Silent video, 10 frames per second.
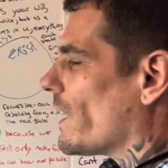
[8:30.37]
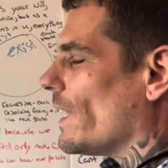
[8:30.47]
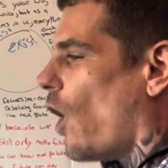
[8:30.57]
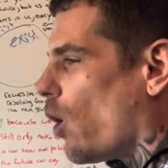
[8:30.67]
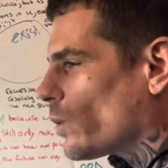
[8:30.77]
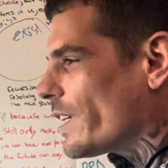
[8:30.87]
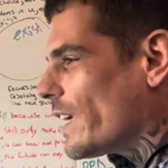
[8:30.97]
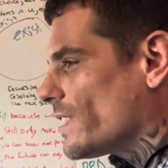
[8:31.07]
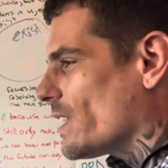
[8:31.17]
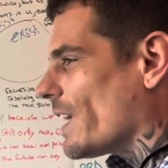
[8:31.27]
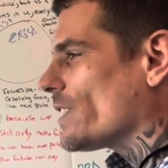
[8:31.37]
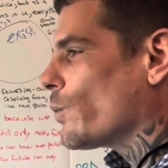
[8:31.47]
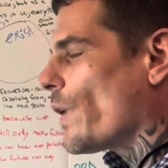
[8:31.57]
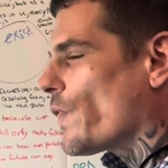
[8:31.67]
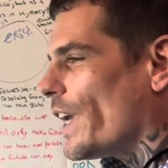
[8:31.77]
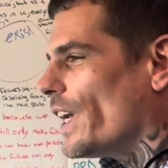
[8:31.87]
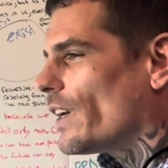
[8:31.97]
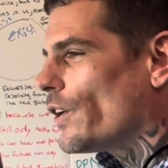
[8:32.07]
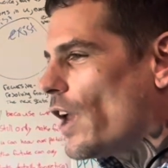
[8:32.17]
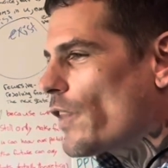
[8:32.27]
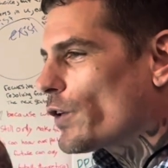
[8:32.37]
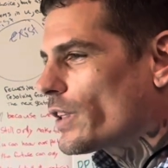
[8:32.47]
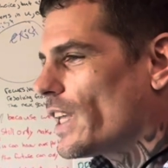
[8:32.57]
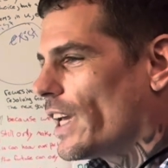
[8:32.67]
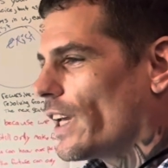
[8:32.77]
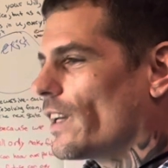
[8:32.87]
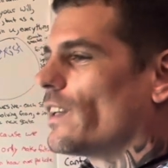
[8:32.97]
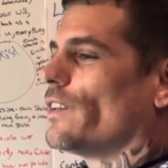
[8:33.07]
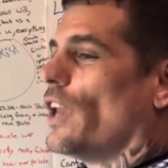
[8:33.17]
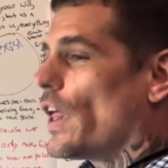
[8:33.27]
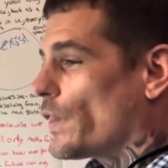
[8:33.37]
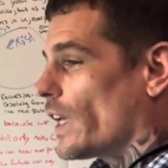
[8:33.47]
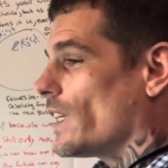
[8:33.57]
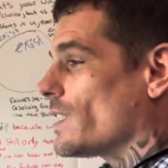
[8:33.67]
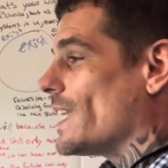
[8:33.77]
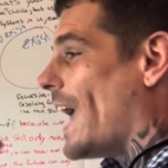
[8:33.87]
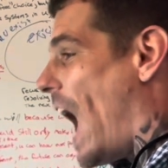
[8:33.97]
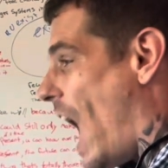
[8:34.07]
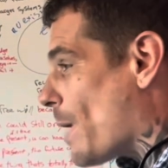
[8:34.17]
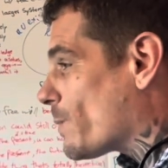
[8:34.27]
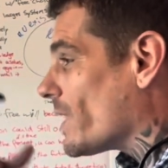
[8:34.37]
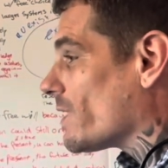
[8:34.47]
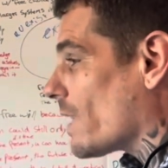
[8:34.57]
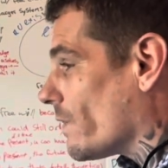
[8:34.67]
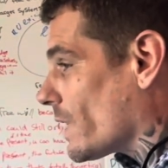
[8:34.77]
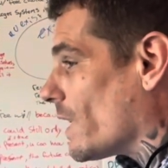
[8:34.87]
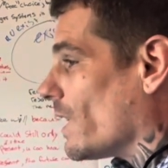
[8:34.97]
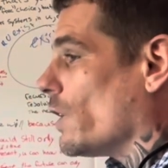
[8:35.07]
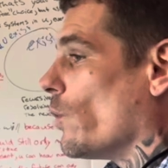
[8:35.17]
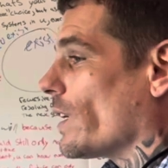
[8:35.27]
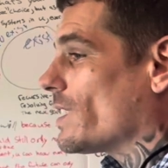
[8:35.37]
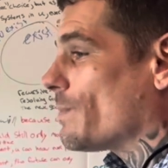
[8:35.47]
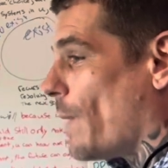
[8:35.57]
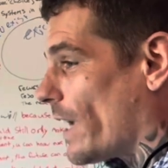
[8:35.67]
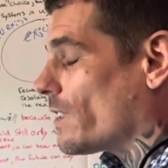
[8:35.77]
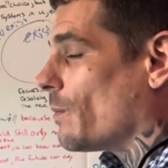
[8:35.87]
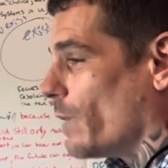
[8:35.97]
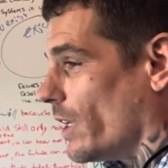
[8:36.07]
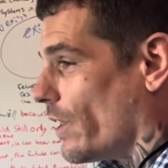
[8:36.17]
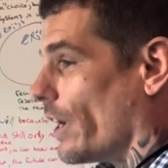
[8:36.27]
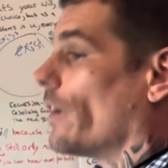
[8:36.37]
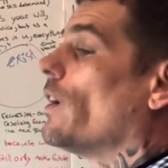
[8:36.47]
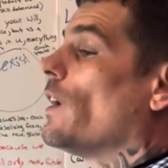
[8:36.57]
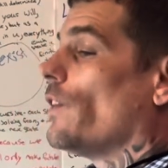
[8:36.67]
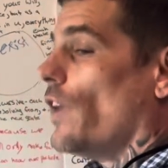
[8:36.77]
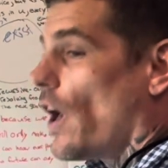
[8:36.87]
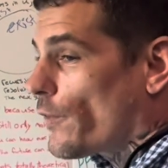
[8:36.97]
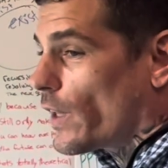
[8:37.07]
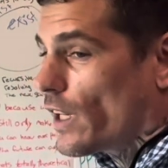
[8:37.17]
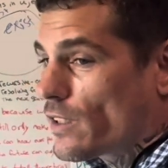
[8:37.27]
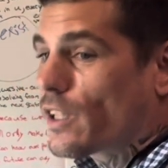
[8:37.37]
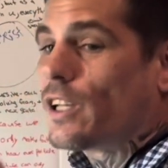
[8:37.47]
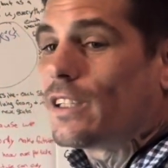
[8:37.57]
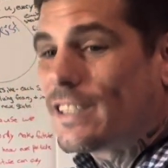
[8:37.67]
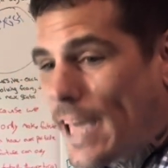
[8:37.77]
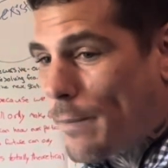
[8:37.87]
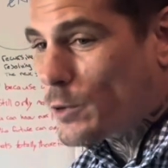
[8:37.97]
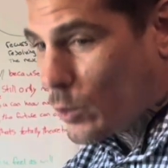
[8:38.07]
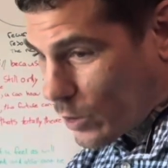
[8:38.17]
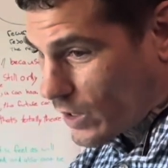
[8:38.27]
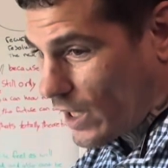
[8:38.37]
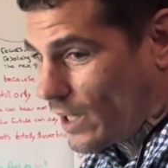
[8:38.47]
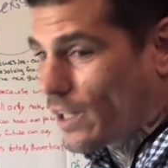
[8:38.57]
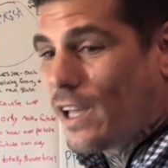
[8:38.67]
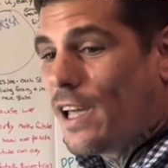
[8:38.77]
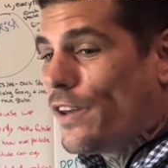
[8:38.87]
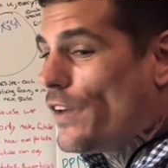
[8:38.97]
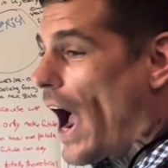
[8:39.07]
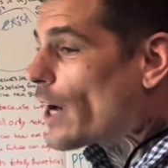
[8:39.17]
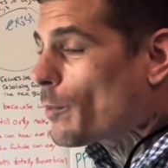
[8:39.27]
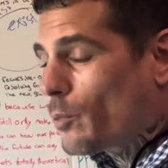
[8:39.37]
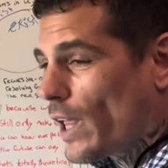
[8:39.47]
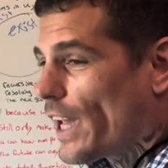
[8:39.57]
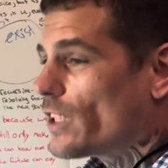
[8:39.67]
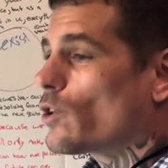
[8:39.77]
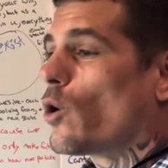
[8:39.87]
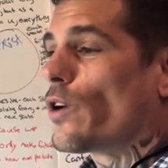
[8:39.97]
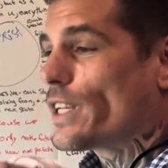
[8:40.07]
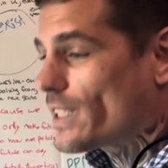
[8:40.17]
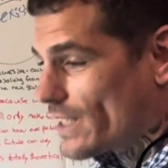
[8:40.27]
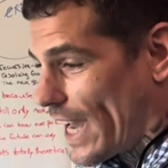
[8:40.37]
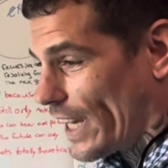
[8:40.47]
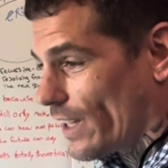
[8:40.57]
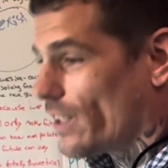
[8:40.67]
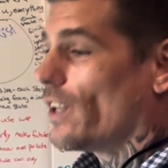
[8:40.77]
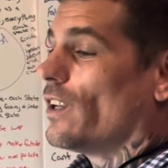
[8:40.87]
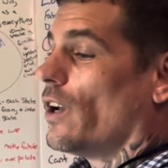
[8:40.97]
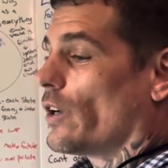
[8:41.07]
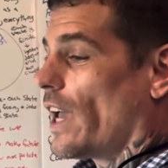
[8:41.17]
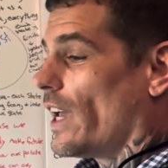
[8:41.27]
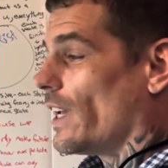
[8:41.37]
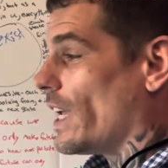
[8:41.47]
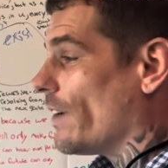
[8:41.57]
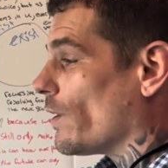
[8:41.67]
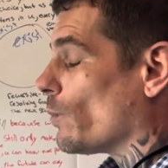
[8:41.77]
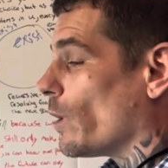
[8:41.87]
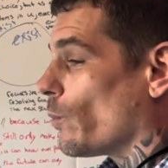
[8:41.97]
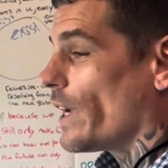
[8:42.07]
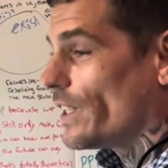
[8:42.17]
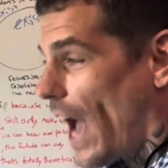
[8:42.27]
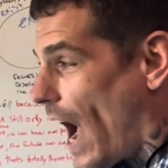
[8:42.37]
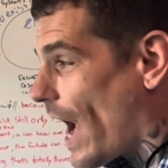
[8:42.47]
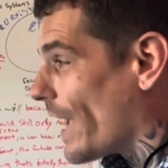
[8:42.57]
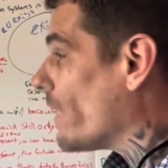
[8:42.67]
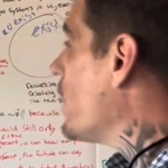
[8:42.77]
can only exist within another thing. Nothing is the absence of a thing you expect to be there. Nothing is a conceptual thing, not a place or a state. Okay? Even when we die,